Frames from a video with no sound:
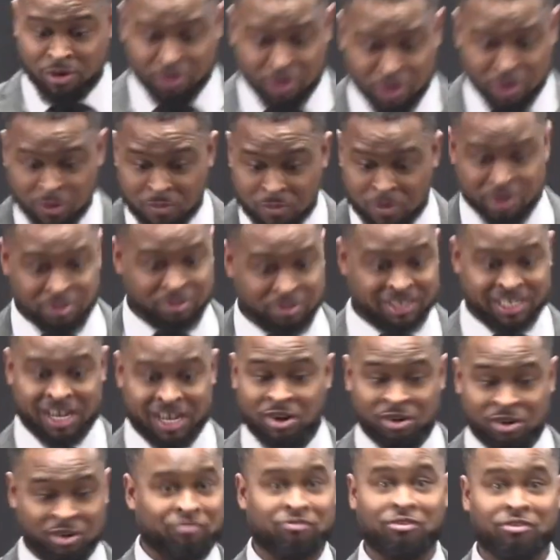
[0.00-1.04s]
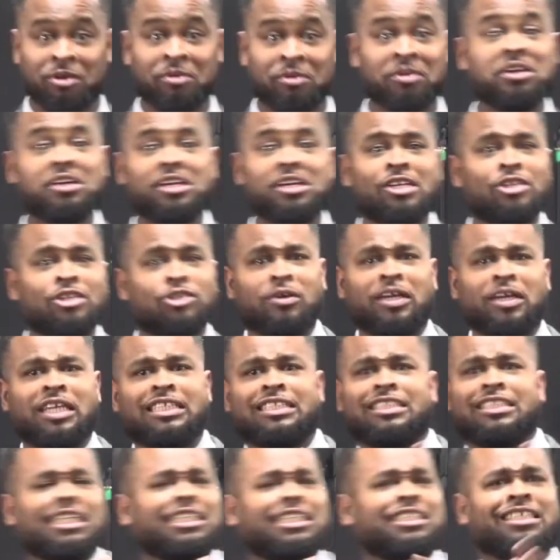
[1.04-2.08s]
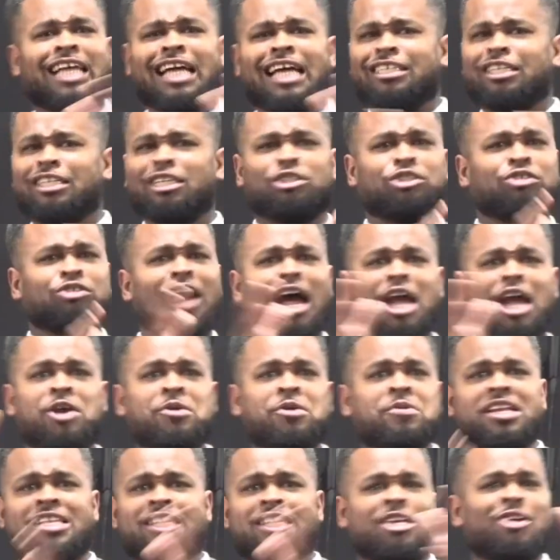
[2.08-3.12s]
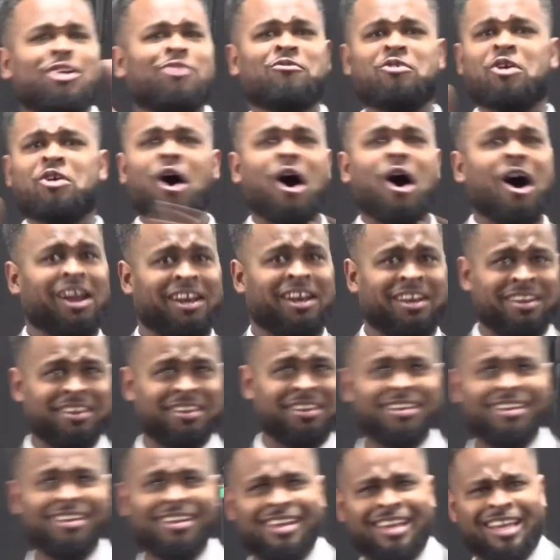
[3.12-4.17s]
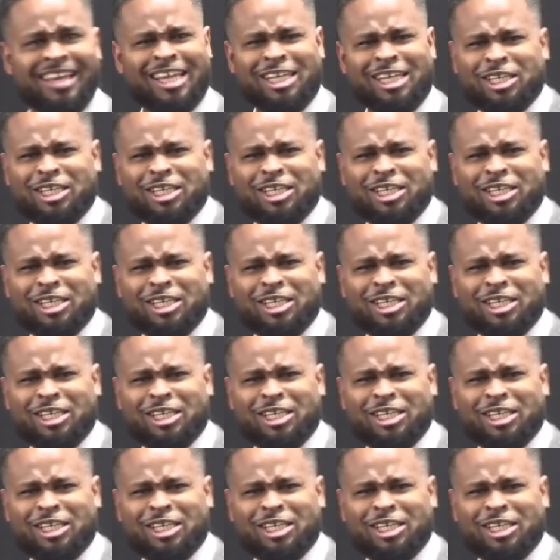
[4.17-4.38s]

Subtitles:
on the one who sat on the throne. So he's like the triunity of God. He's